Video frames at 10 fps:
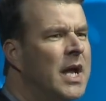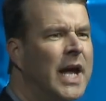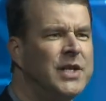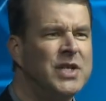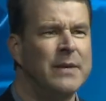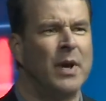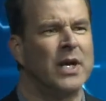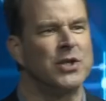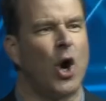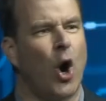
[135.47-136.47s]
And Jeep
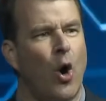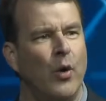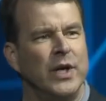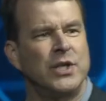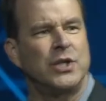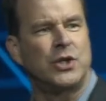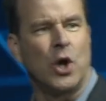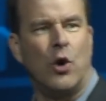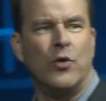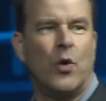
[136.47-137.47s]
has always
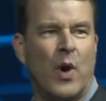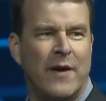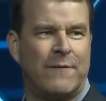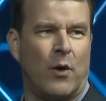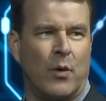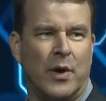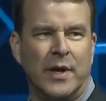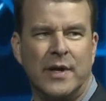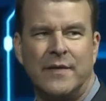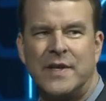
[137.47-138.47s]
shown the way
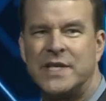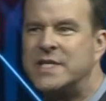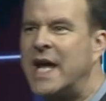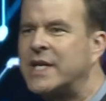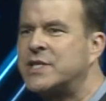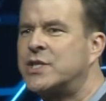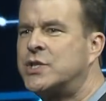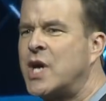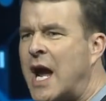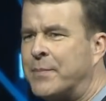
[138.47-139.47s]
forward. This next
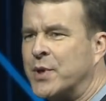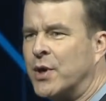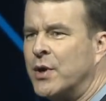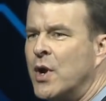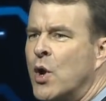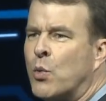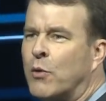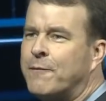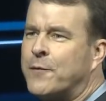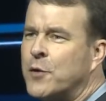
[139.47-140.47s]
chapter will
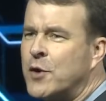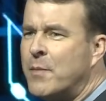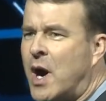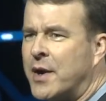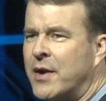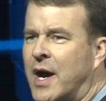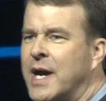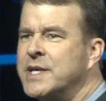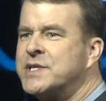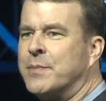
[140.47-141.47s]
further
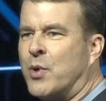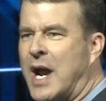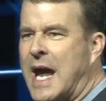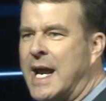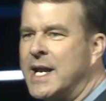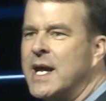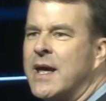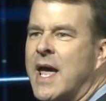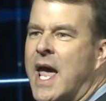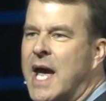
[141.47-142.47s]
modernize the brand
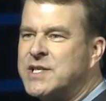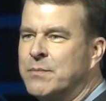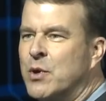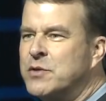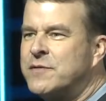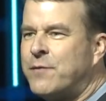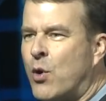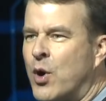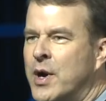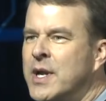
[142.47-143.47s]
as it moves
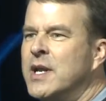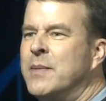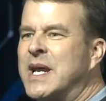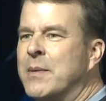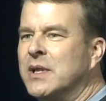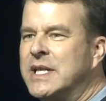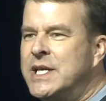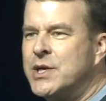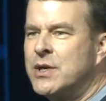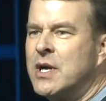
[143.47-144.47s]
forward to become a
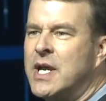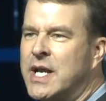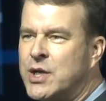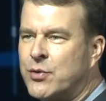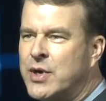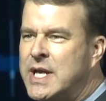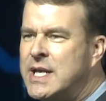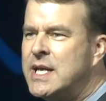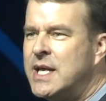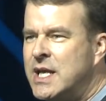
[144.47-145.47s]
leader in
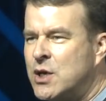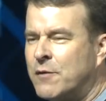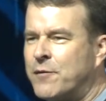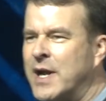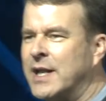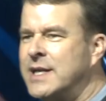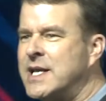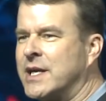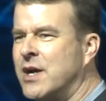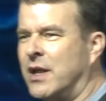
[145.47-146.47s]
green, eco-friendly
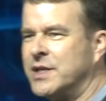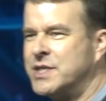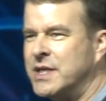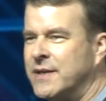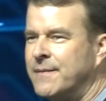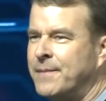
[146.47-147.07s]
technology.